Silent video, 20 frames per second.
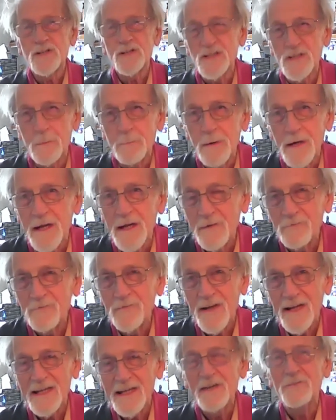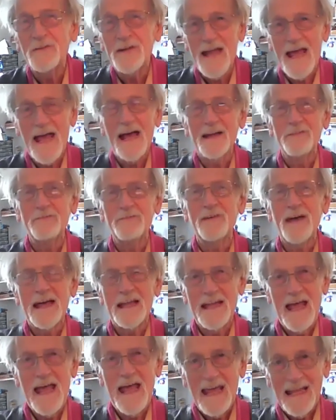such a big?" In fact, even Eddie
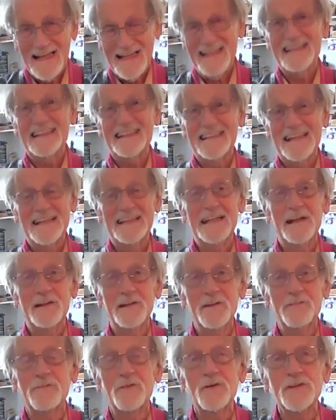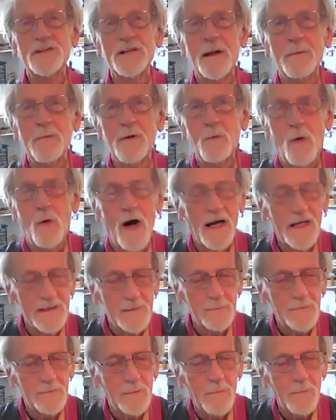Van Halen said that the first time he walked
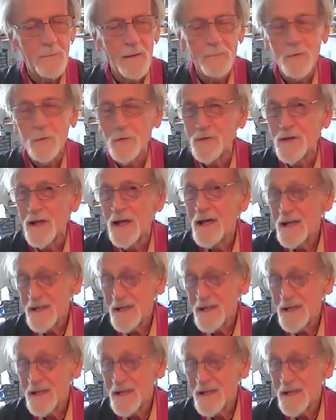up to my booth,